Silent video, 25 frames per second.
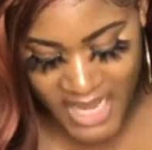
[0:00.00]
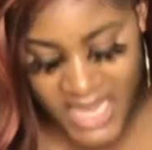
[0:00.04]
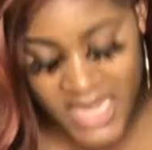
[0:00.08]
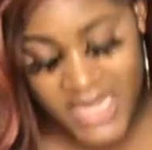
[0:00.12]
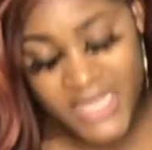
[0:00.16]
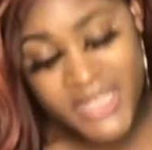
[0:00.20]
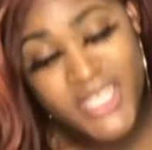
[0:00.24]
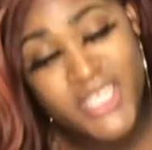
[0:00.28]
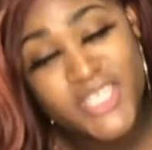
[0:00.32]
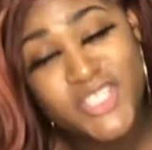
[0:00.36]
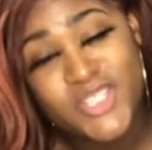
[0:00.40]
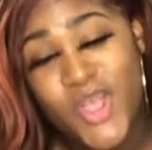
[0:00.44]

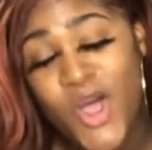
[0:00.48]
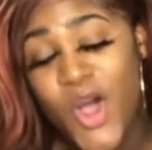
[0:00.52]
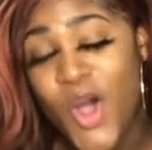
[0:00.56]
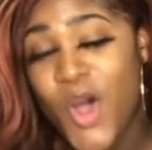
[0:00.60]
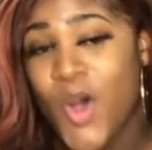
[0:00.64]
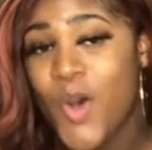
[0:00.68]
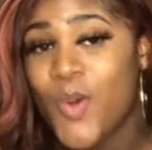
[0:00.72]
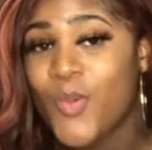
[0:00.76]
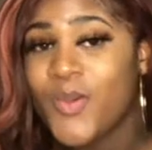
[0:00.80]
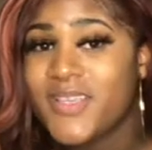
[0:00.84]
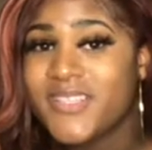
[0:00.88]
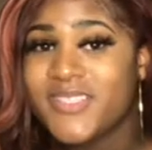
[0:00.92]
There's
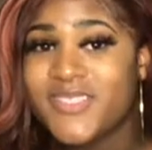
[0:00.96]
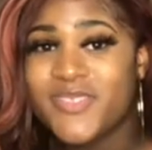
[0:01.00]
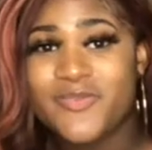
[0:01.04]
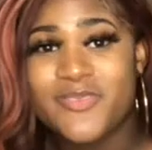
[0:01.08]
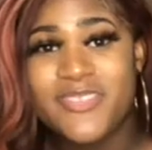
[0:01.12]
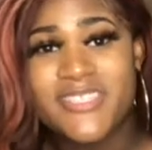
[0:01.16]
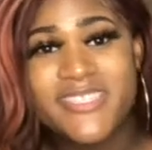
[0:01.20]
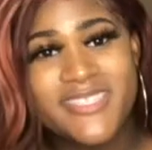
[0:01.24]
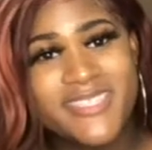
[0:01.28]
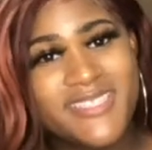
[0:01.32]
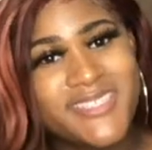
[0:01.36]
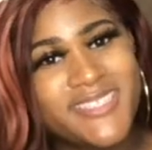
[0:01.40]
always a
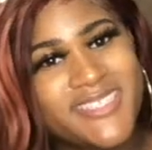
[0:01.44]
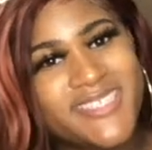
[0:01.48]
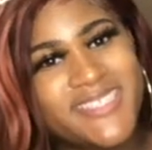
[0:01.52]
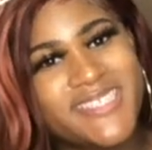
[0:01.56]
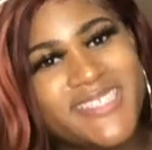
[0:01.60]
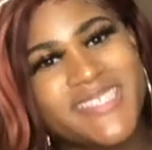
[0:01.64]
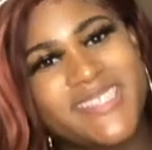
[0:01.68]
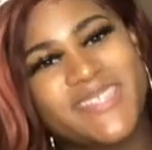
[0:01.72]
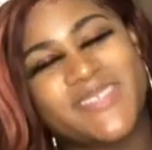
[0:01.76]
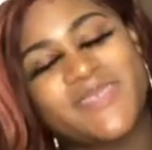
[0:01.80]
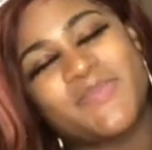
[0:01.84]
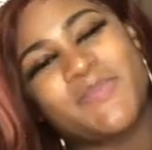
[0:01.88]
reason to
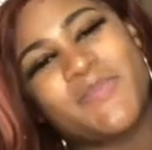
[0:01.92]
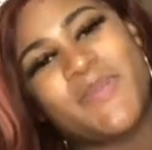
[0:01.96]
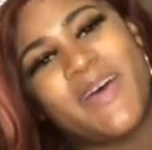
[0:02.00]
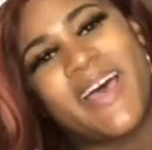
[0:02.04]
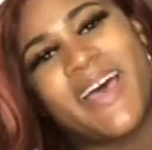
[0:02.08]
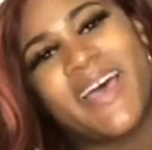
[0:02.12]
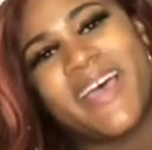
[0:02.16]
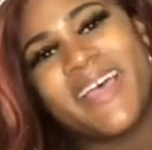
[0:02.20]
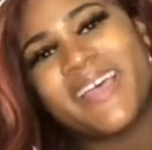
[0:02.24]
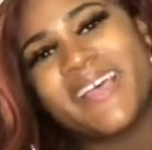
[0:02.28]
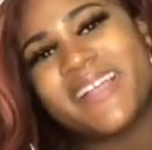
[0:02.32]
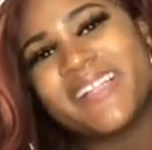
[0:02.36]

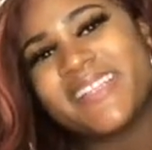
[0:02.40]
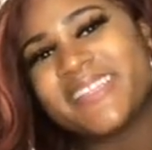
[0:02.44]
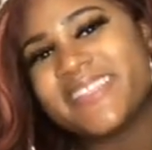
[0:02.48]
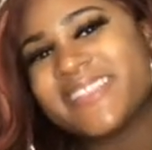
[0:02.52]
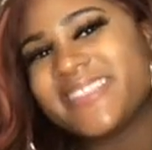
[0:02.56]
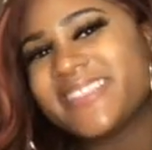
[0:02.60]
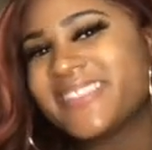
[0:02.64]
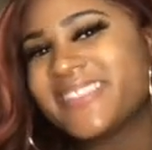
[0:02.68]
smile.